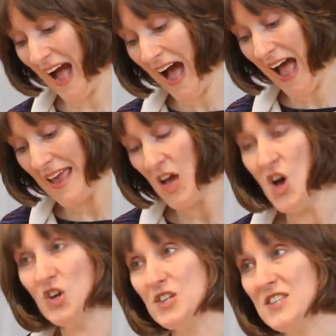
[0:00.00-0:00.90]

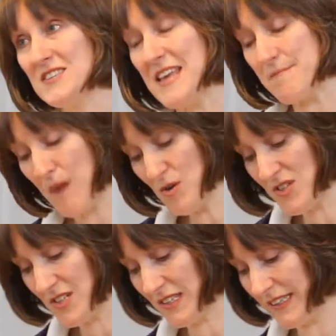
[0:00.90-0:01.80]
I could see
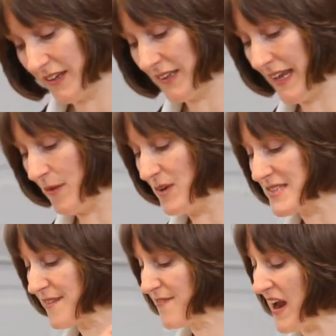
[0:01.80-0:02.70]
most clearly was
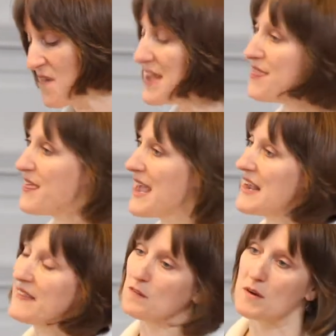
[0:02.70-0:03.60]
the very
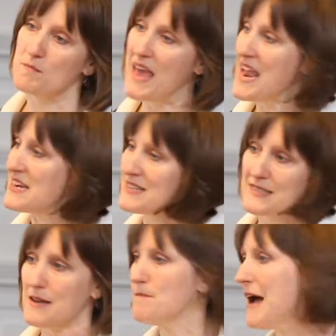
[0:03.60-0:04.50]
thing that remained
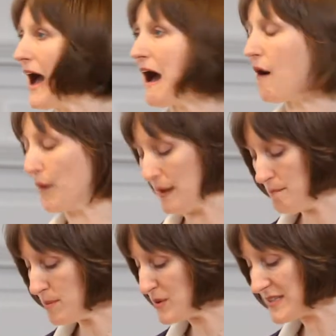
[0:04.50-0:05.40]
somehow
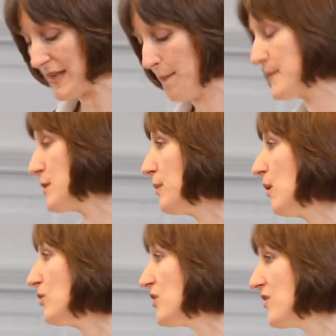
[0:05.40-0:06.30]

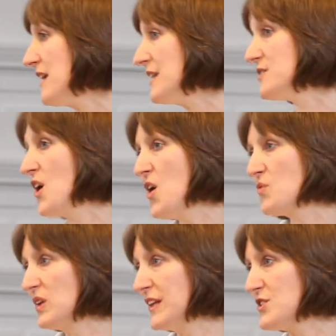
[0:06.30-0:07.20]
imperceptible to these
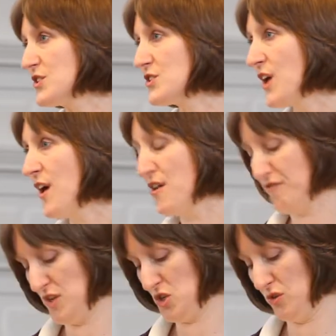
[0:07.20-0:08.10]
religious
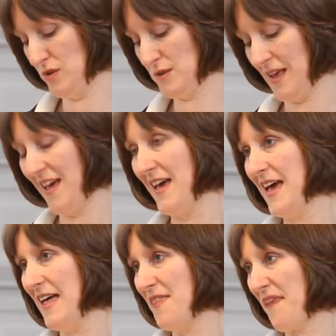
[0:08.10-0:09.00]
officials,
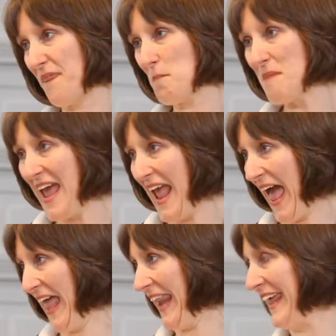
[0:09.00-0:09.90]
that the
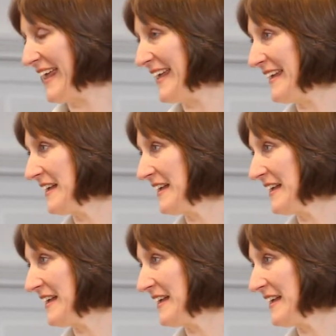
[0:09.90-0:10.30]
man,